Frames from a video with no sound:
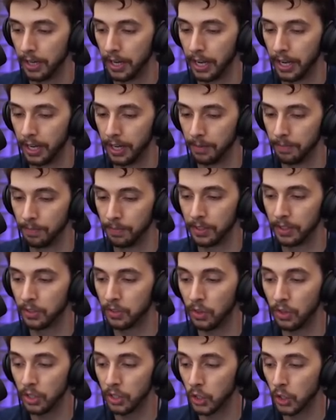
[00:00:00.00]
um,
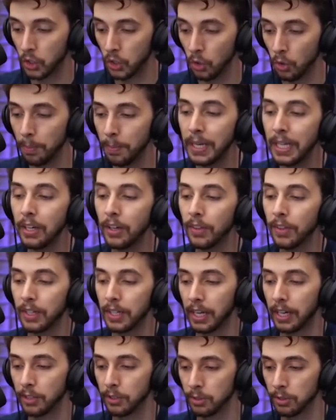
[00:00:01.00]
there's there's so many other
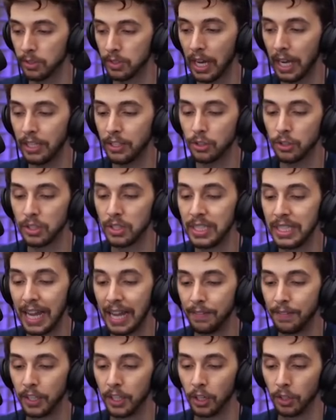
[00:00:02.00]
dinosaurs that I just
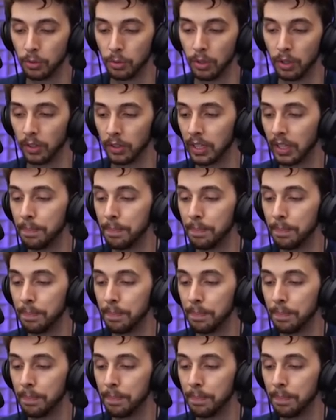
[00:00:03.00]
never got to unlock.